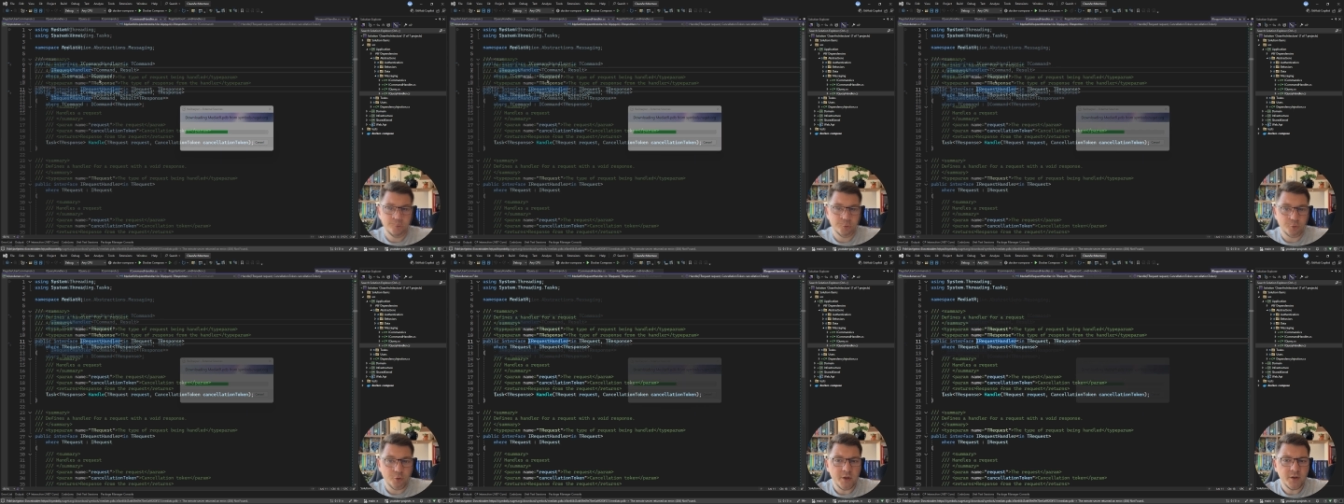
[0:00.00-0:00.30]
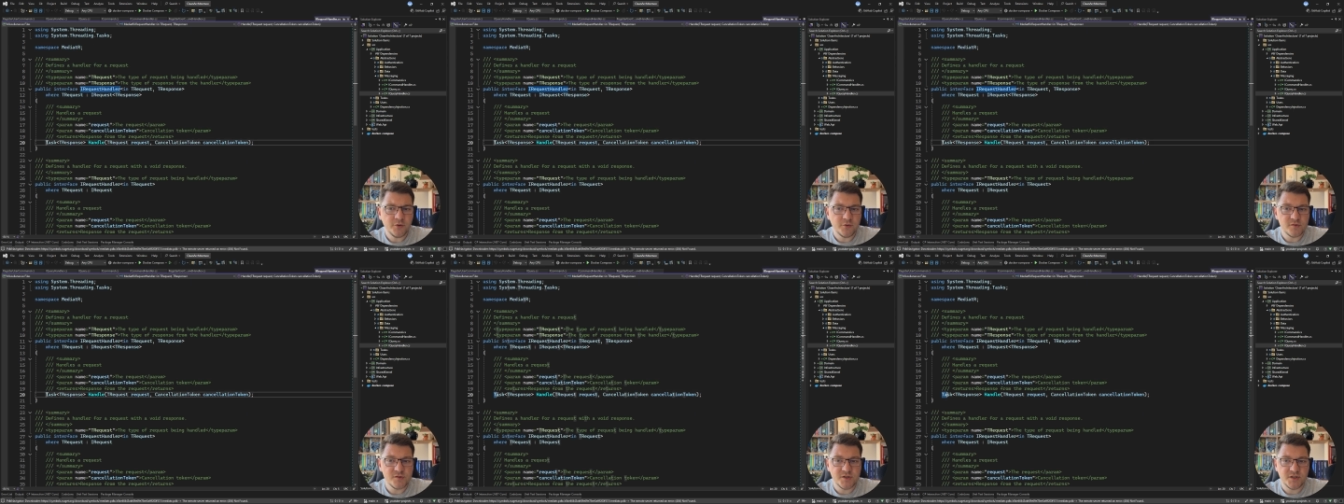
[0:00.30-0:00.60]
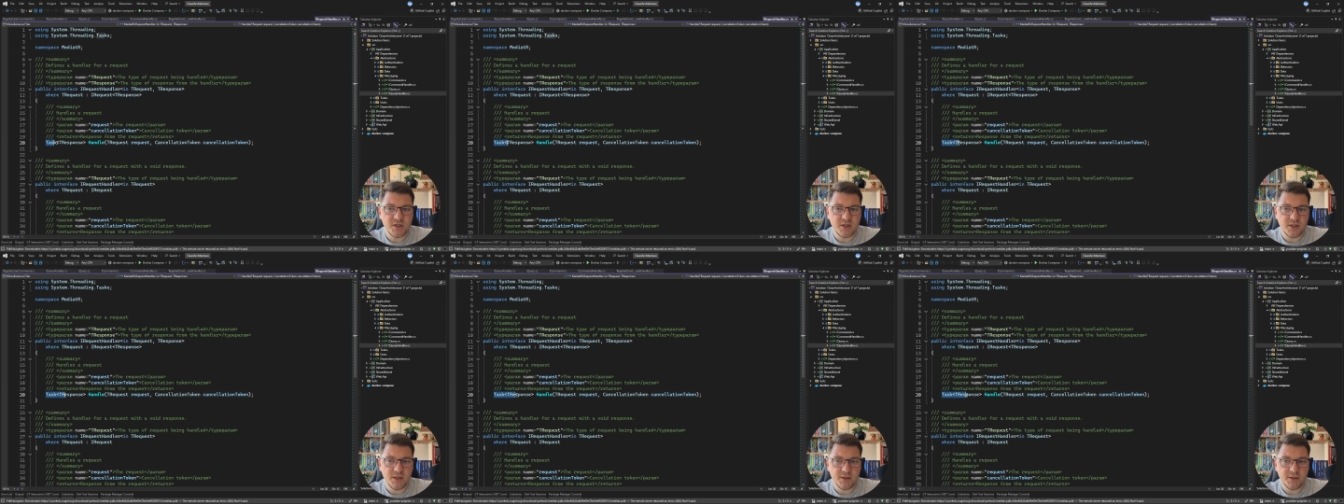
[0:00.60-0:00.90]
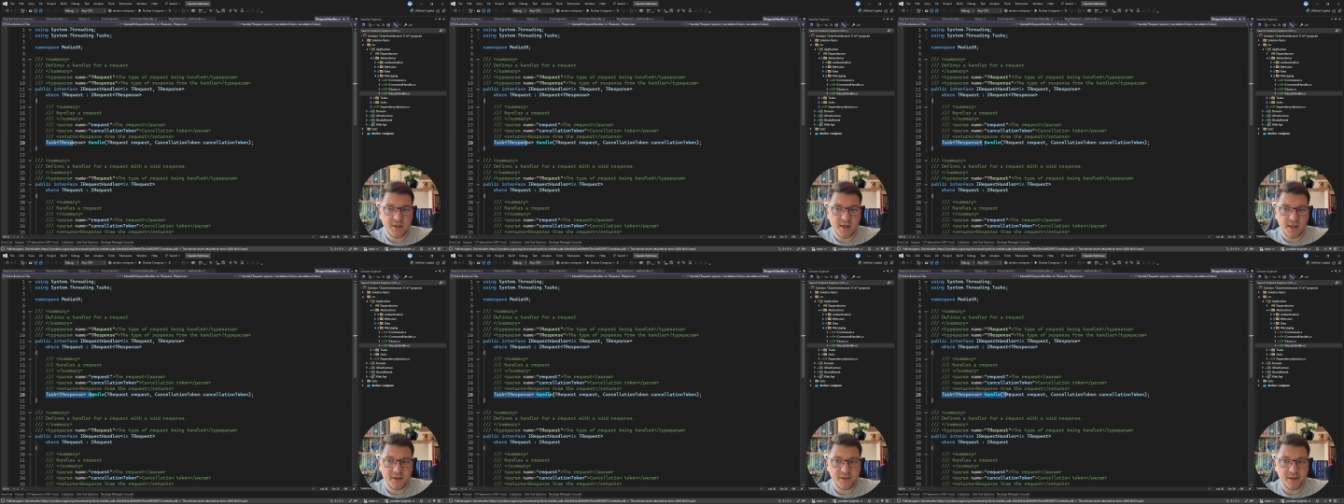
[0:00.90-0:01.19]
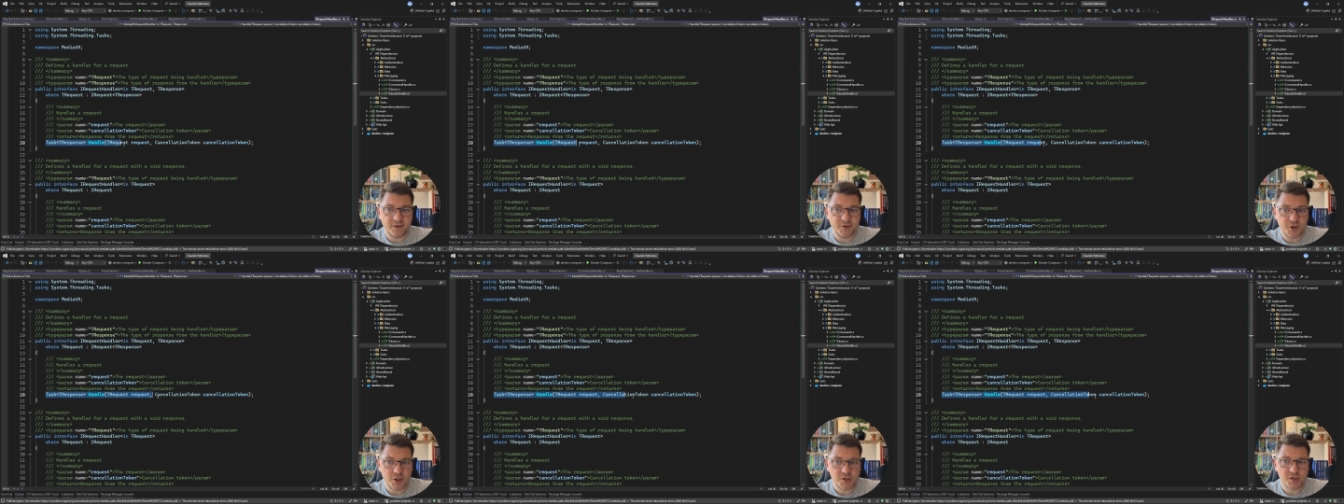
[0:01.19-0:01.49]
you're going to see that
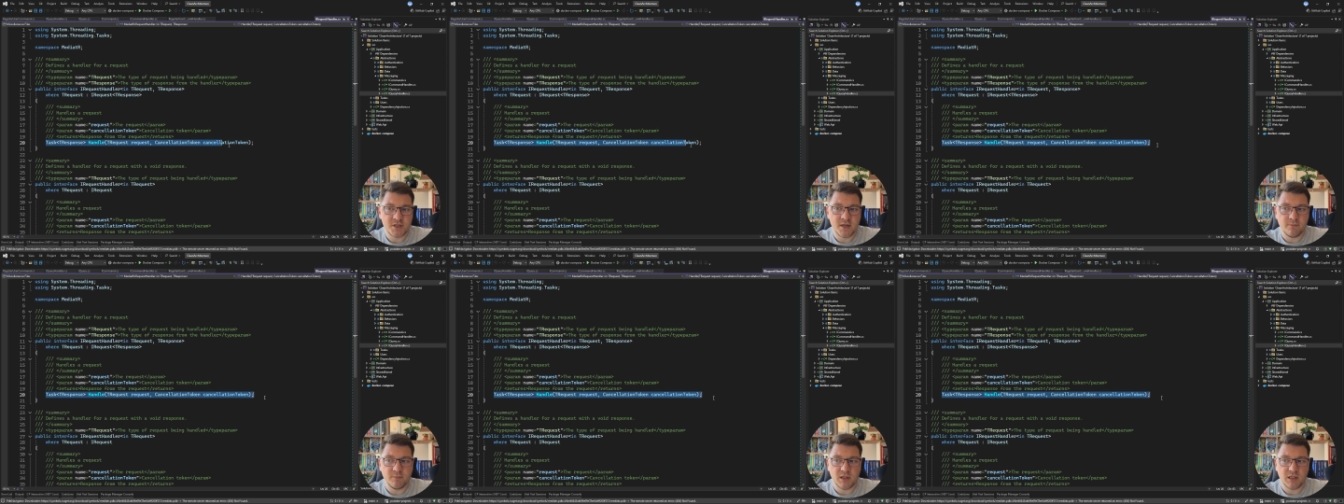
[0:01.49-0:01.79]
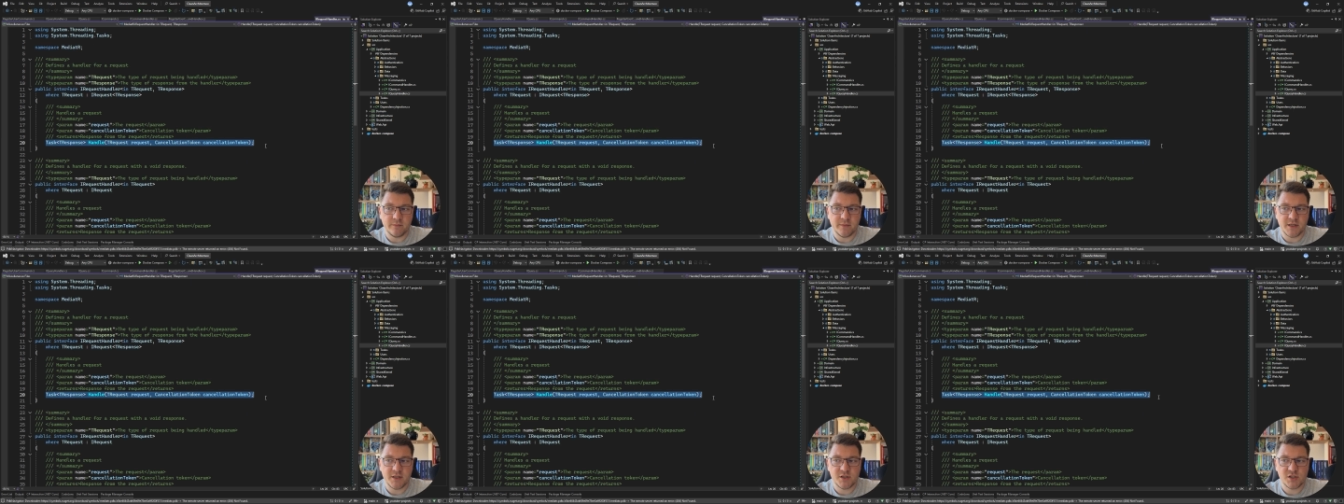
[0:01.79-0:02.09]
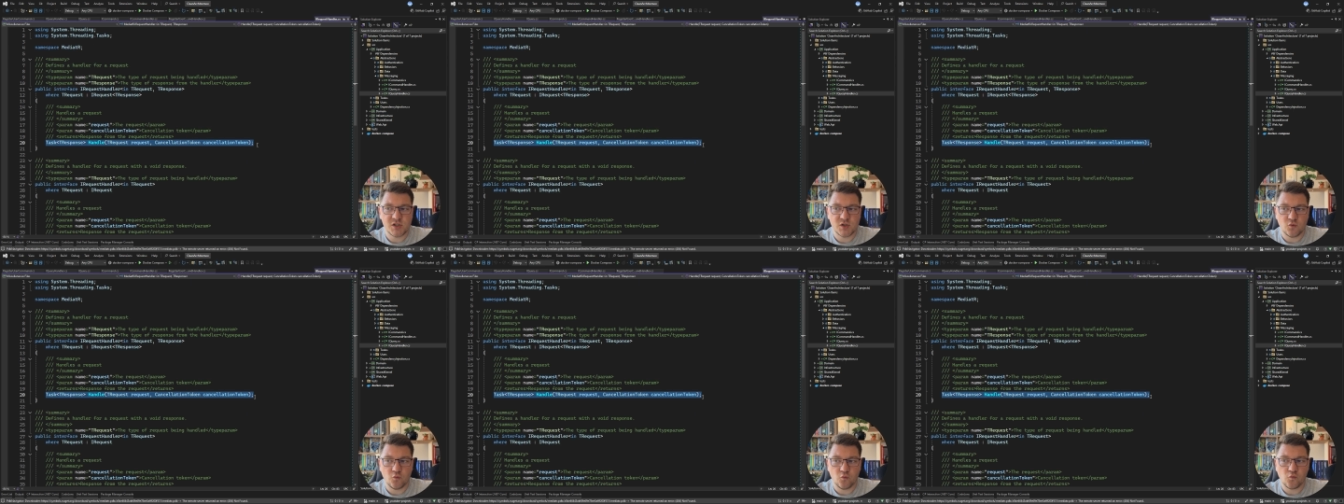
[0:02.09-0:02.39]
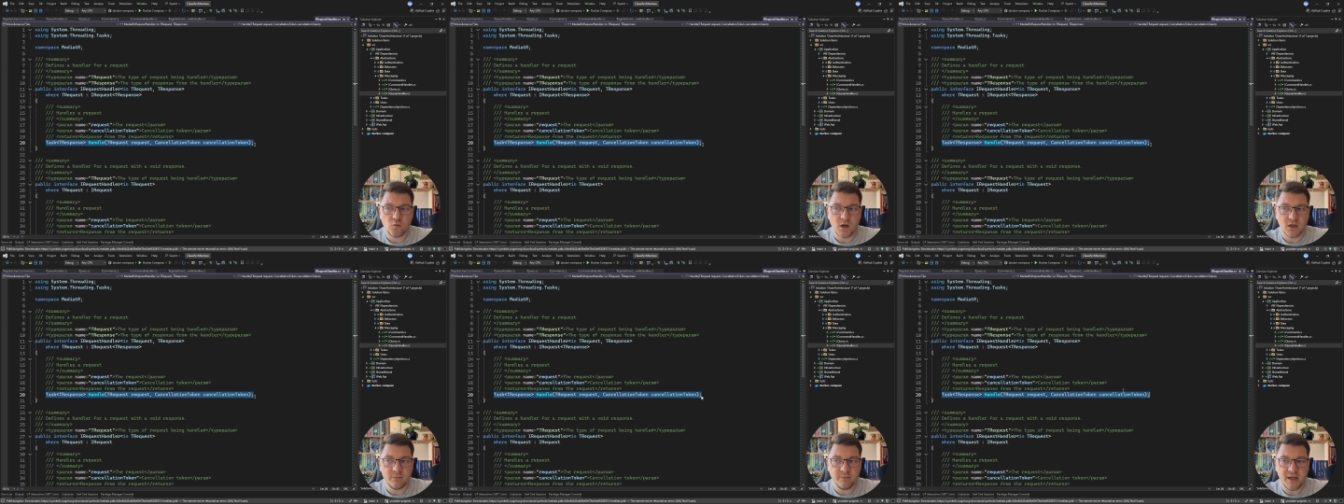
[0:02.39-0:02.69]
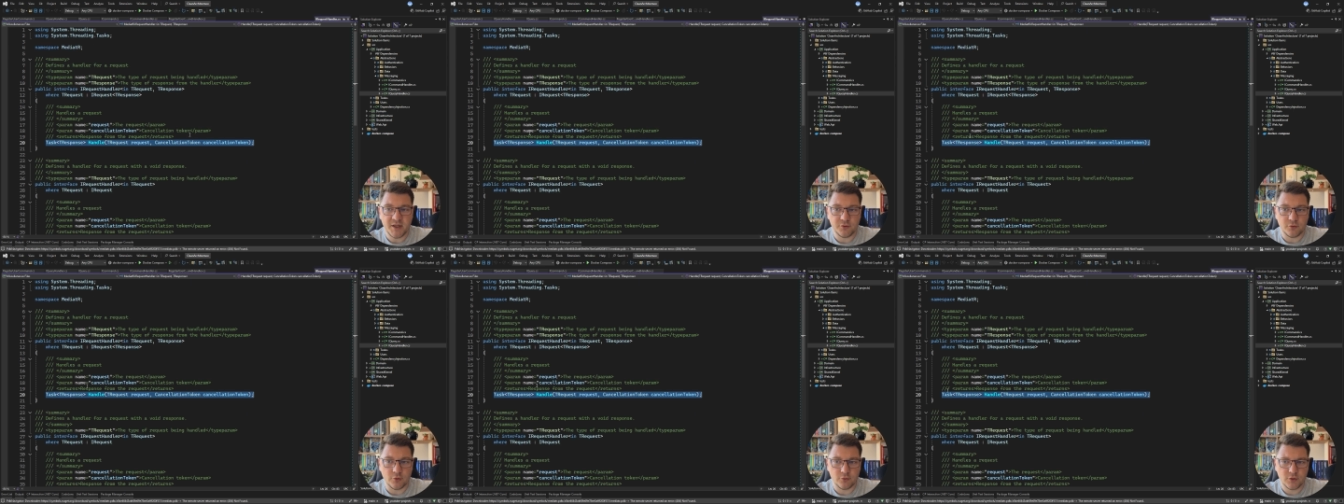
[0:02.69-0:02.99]
it just implements one
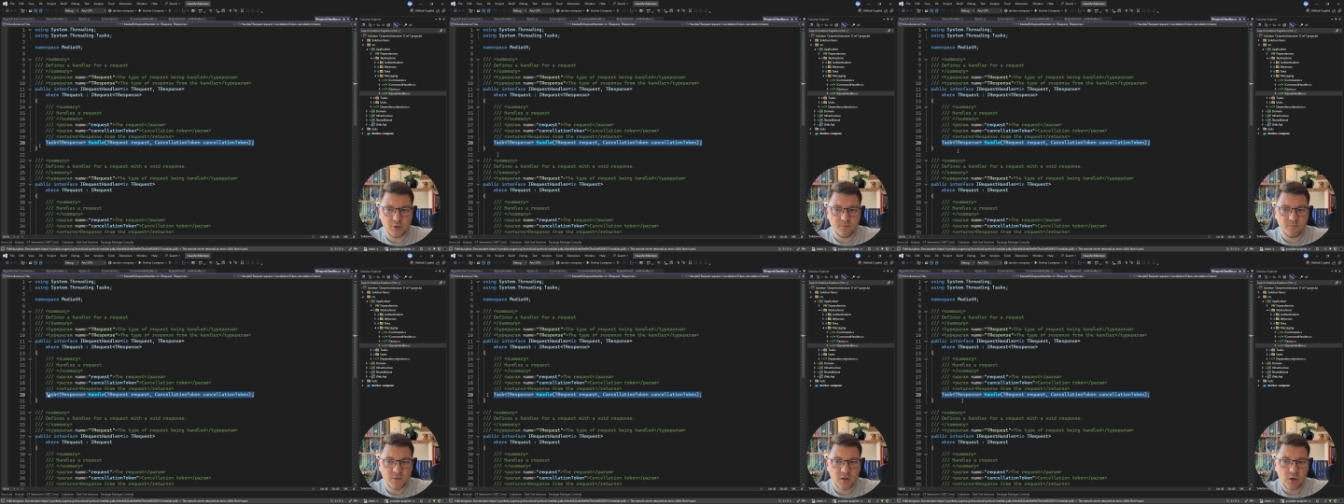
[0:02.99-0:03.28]
method